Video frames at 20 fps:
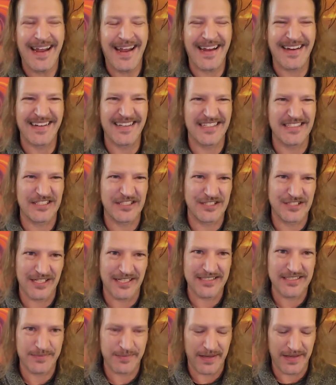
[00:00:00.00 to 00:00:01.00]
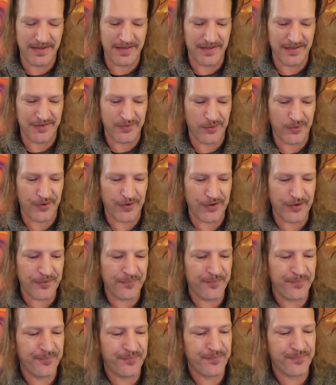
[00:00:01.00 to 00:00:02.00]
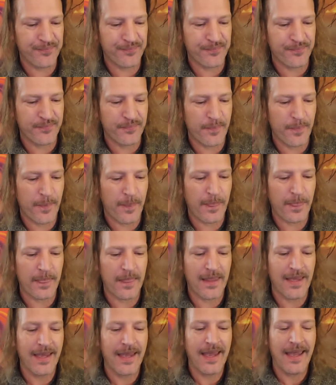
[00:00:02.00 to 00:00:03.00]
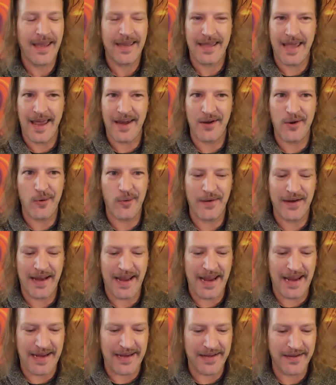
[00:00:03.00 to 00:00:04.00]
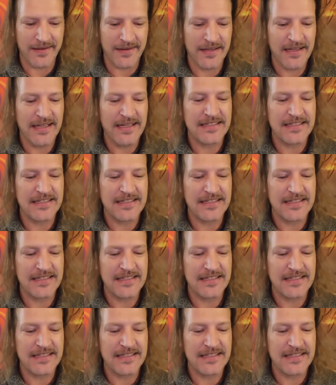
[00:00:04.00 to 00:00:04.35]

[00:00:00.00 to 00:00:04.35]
and adjustment disorder. Category eight,